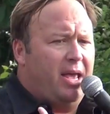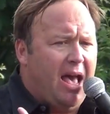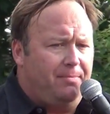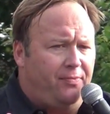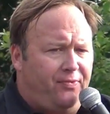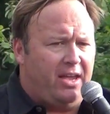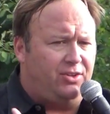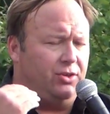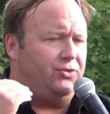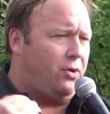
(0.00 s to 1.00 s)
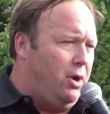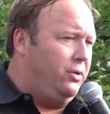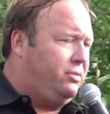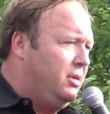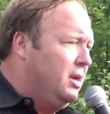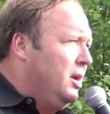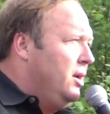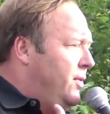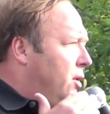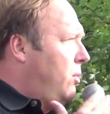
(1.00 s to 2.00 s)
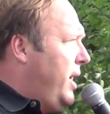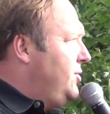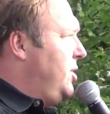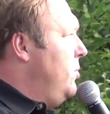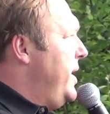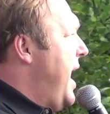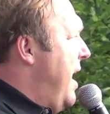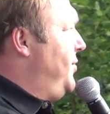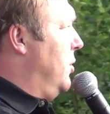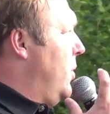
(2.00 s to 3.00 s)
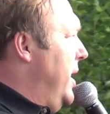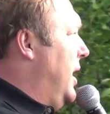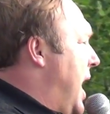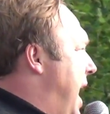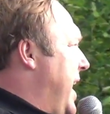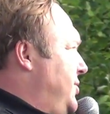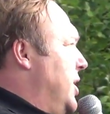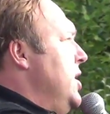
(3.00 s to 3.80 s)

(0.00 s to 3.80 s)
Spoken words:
we have to face the truth, the reason we have to realize